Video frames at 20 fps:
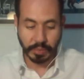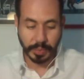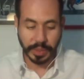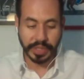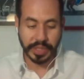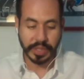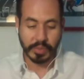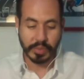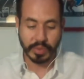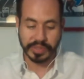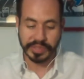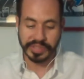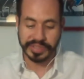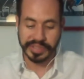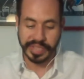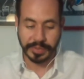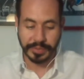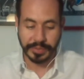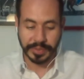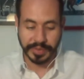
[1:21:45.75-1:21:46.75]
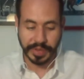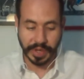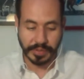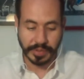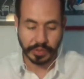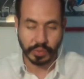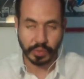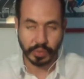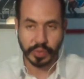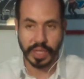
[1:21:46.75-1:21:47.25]
when he was a
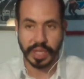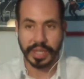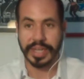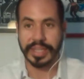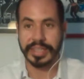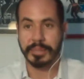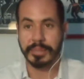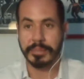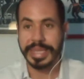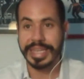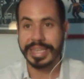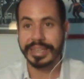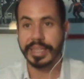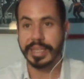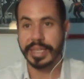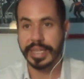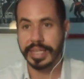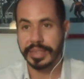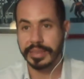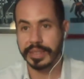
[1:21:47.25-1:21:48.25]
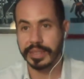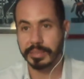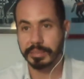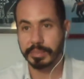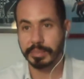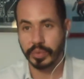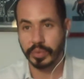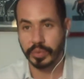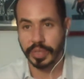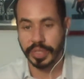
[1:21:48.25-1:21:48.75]
secretary to the Academia de Letras
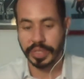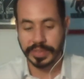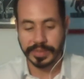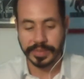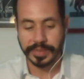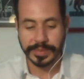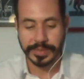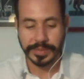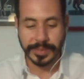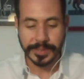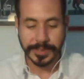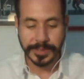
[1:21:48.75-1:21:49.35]
Portuguesas,